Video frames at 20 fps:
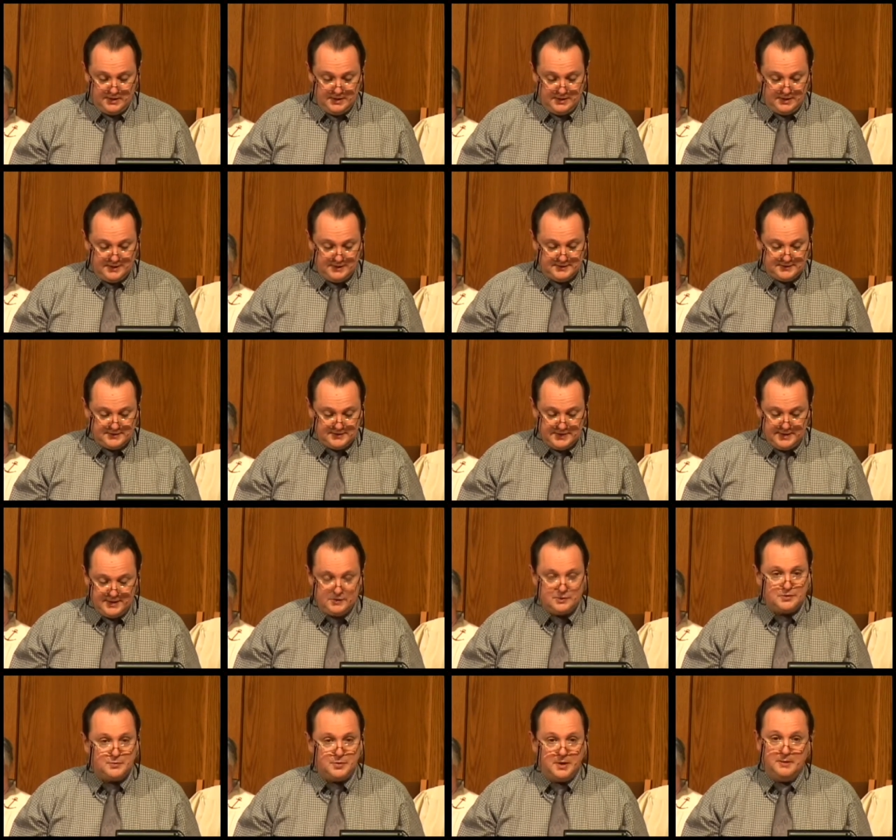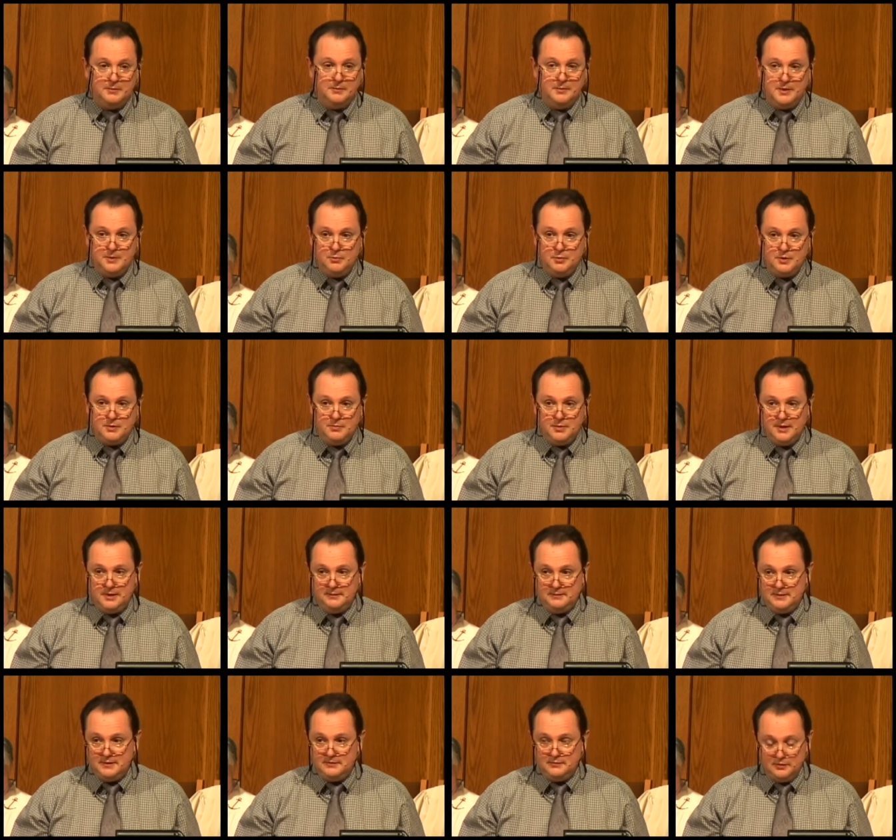his letters probably would have been
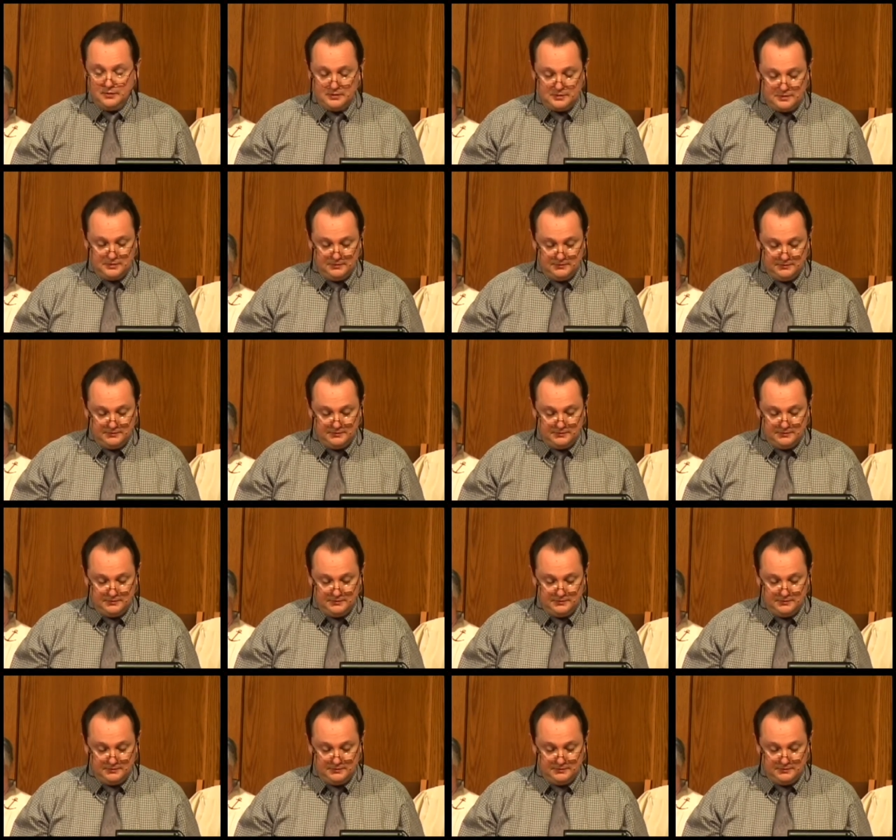different.